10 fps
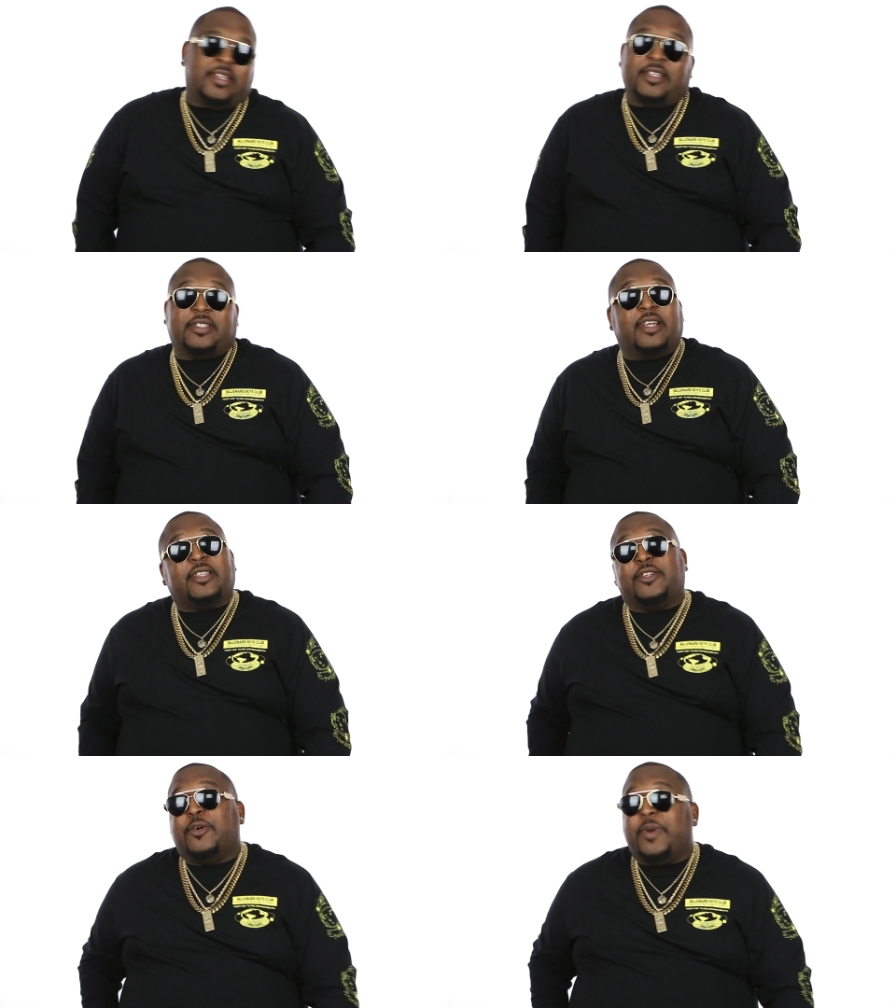there's
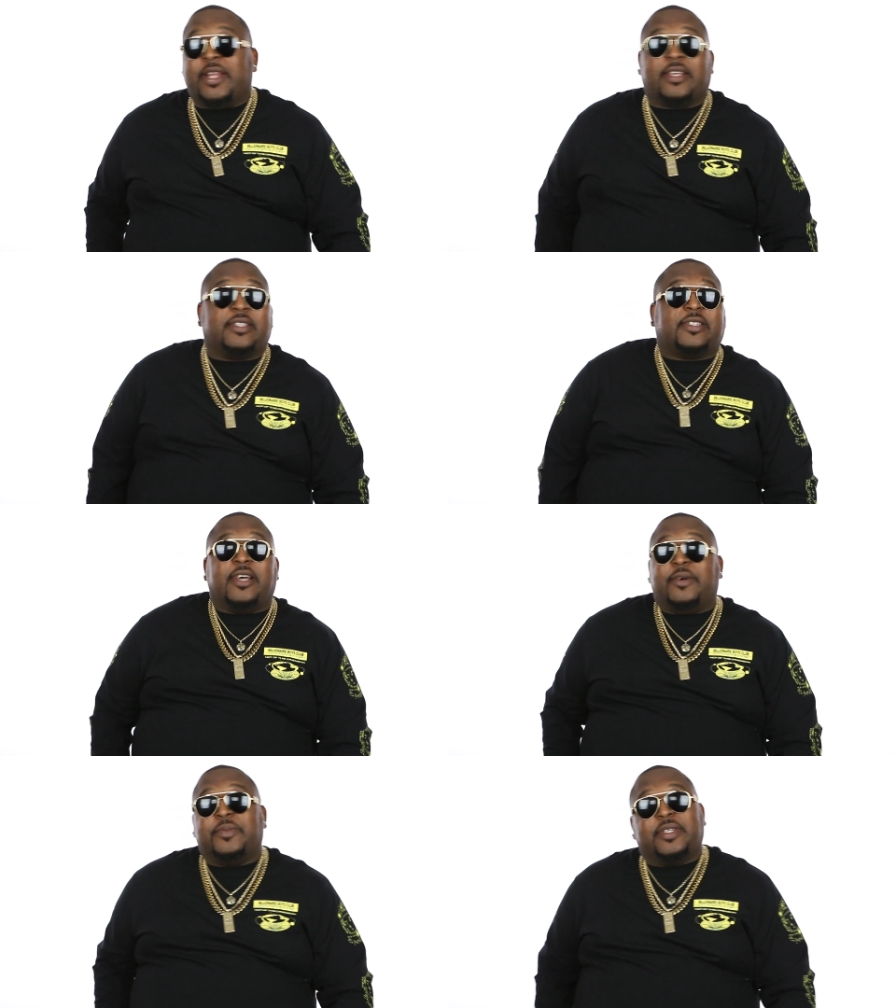nothing nobody could
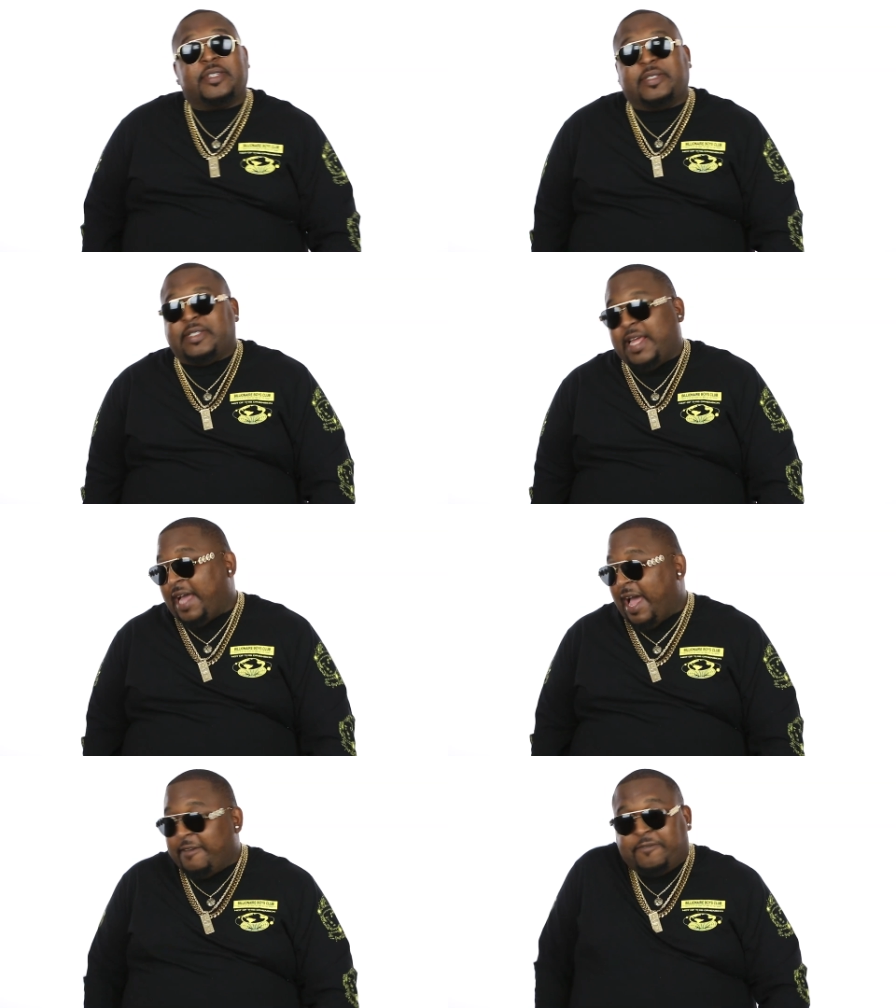tell me. Like
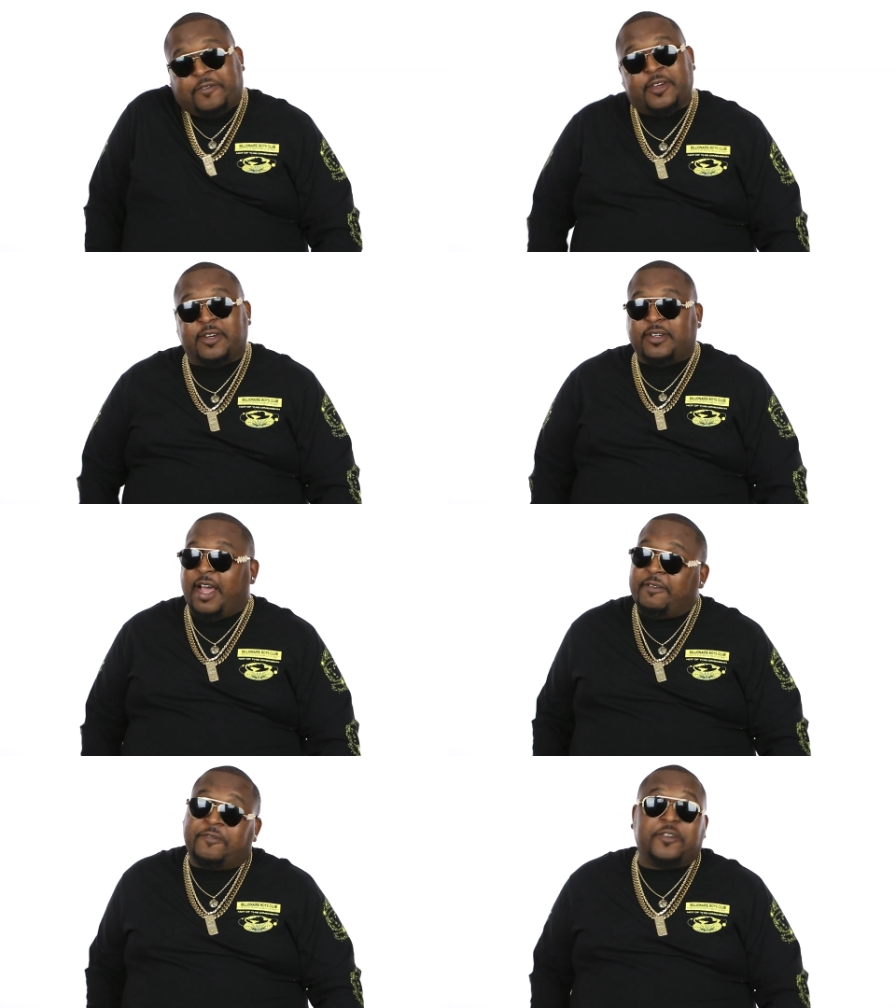I feel,
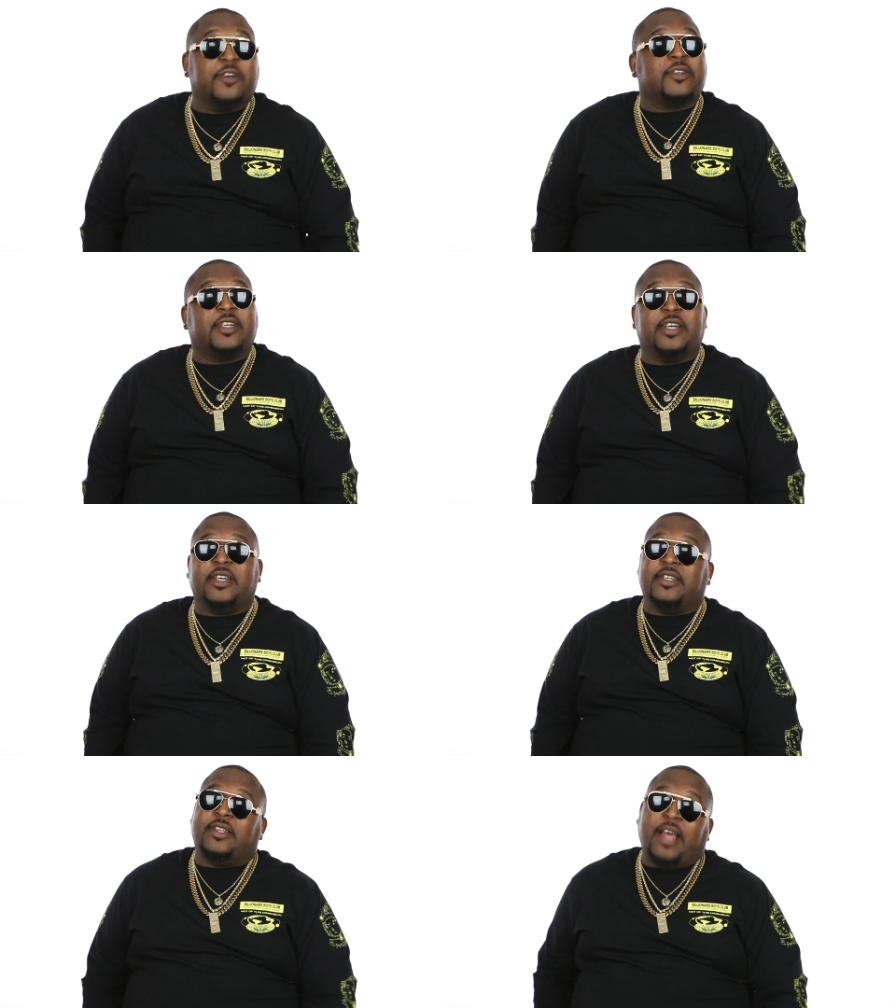I feel
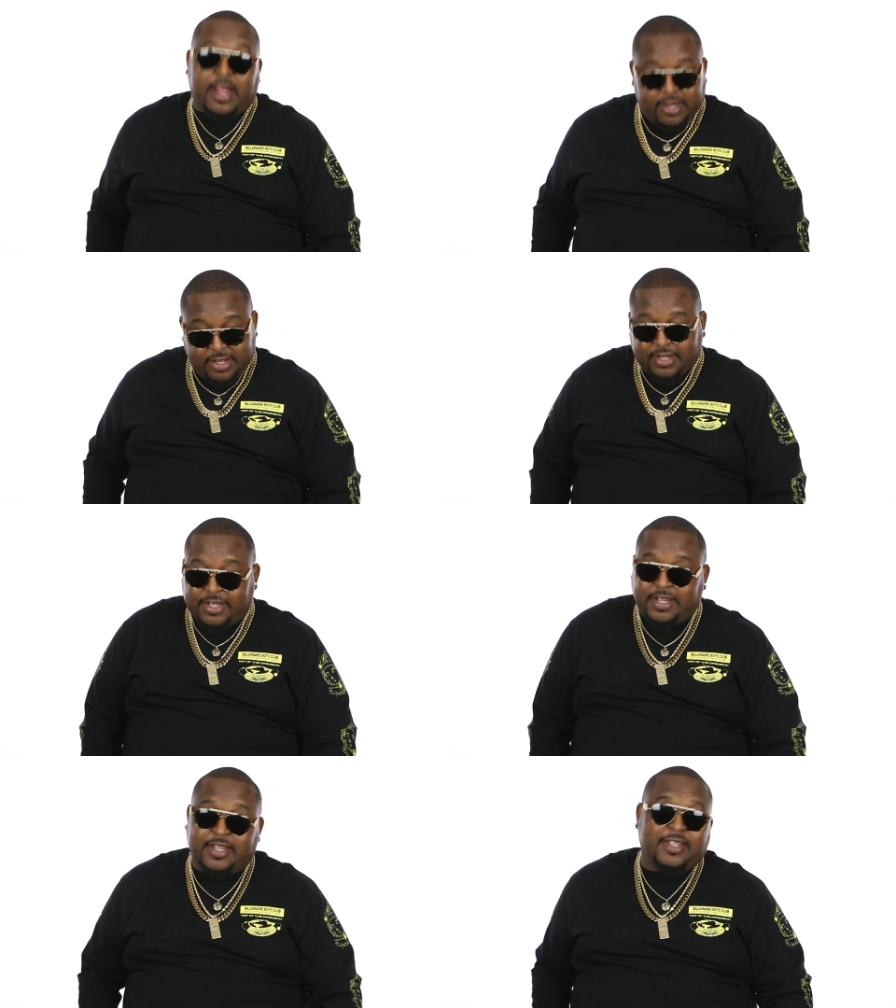good. I look
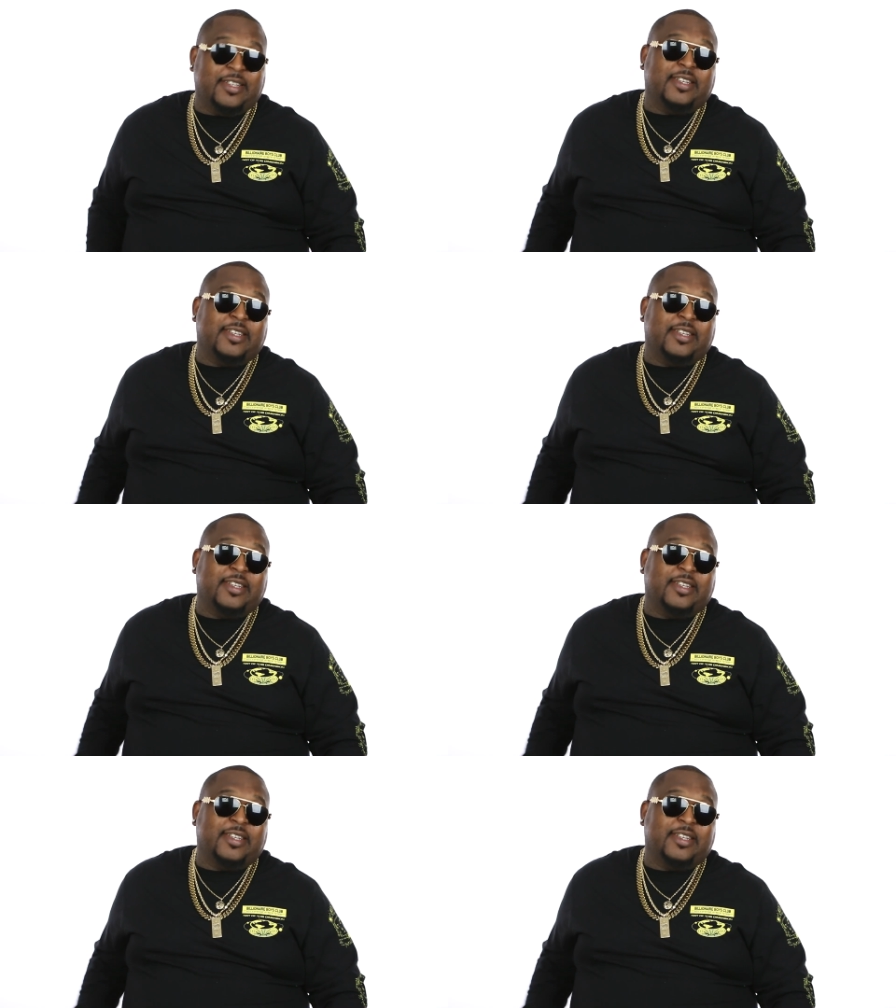good.